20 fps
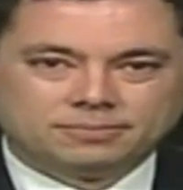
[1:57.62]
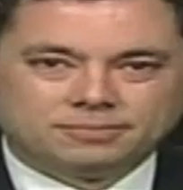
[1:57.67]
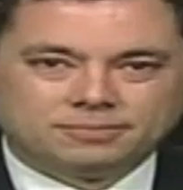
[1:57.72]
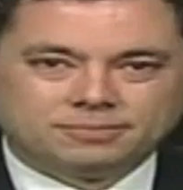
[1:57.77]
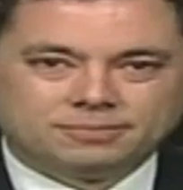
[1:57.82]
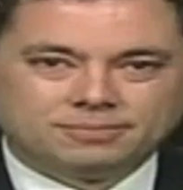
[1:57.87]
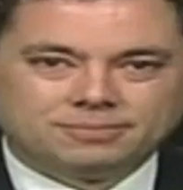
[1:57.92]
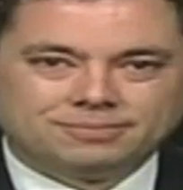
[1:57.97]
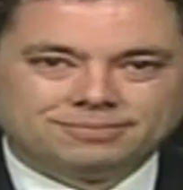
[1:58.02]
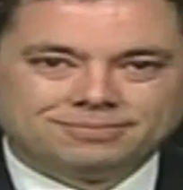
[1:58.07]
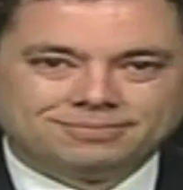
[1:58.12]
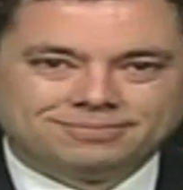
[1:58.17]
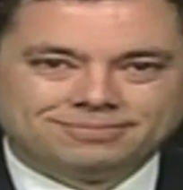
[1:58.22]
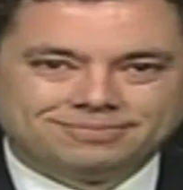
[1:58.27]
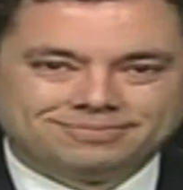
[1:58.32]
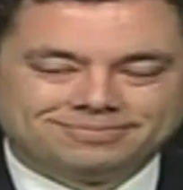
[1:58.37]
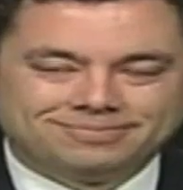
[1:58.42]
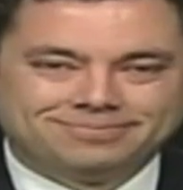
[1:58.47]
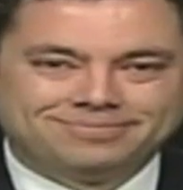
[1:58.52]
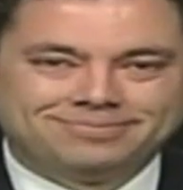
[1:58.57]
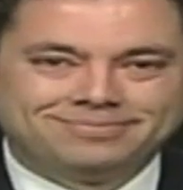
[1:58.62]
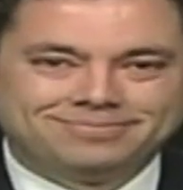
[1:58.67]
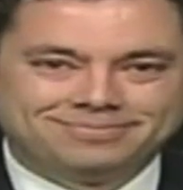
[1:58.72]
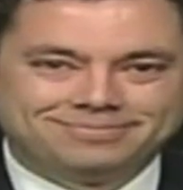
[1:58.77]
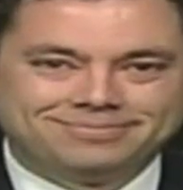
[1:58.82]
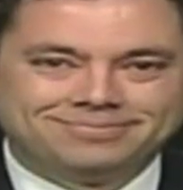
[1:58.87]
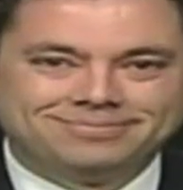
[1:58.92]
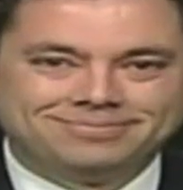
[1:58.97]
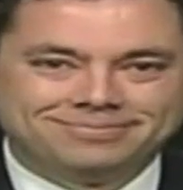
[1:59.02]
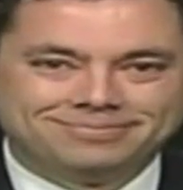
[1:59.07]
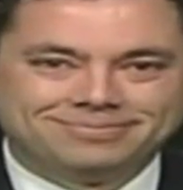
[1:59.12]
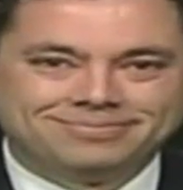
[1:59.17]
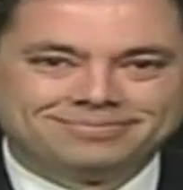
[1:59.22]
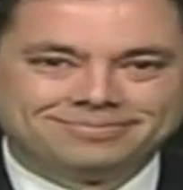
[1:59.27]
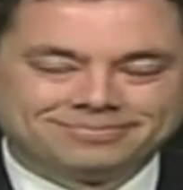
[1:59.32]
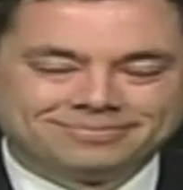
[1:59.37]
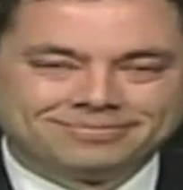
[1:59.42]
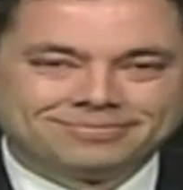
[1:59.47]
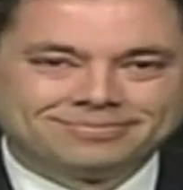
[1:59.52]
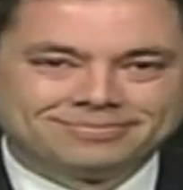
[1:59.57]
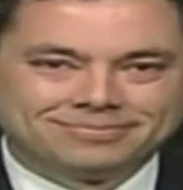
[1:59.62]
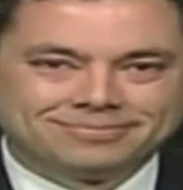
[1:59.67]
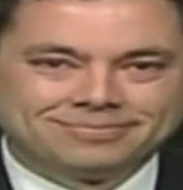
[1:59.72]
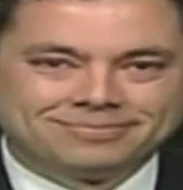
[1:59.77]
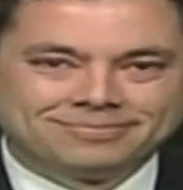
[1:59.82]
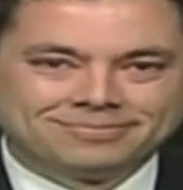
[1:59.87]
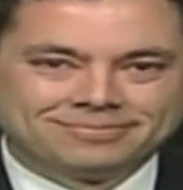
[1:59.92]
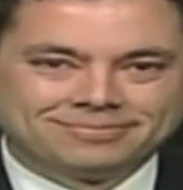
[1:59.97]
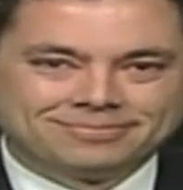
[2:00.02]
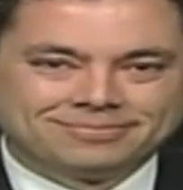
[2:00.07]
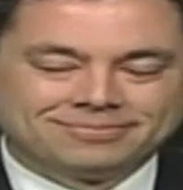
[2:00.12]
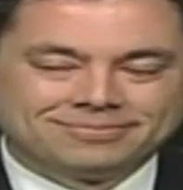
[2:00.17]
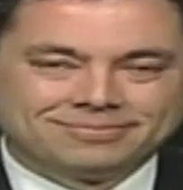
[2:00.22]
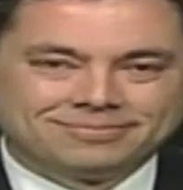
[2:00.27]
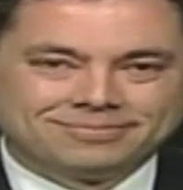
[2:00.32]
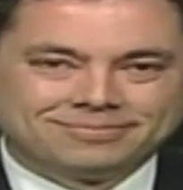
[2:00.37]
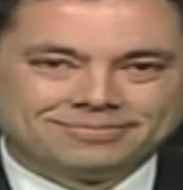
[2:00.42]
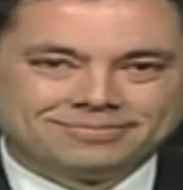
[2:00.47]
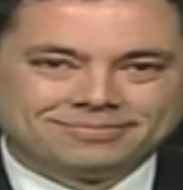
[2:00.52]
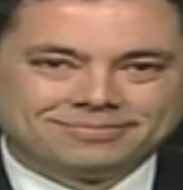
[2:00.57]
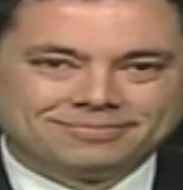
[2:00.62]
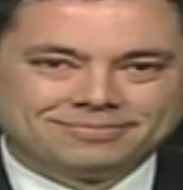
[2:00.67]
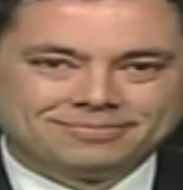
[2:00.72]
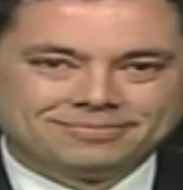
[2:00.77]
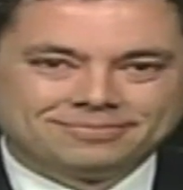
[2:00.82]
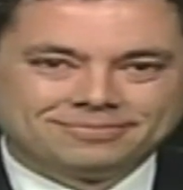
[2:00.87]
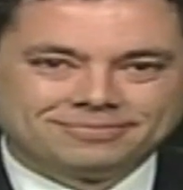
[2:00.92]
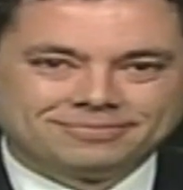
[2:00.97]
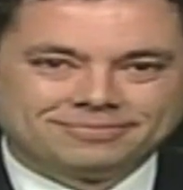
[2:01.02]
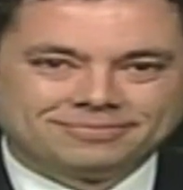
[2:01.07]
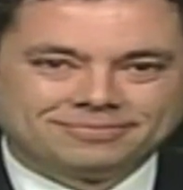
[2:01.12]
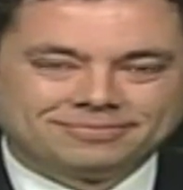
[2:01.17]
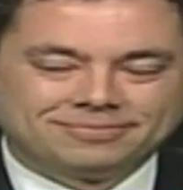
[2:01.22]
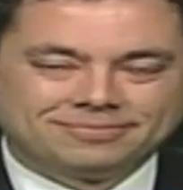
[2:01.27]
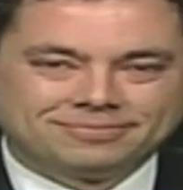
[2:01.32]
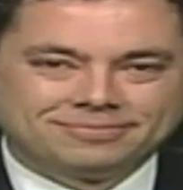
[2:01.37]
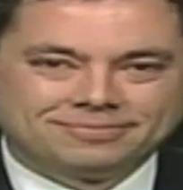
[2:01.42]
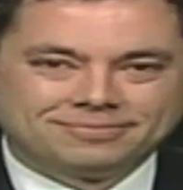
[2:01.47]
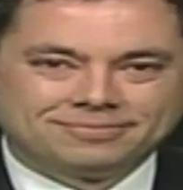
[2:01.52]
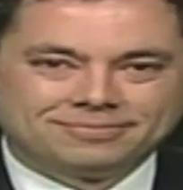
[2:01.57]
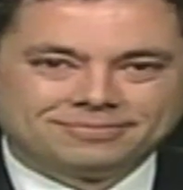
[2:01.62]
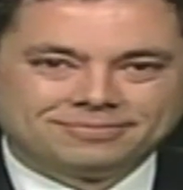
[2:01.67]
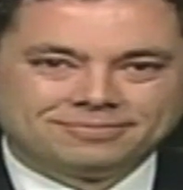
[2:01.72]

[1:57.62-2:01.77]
[no speech]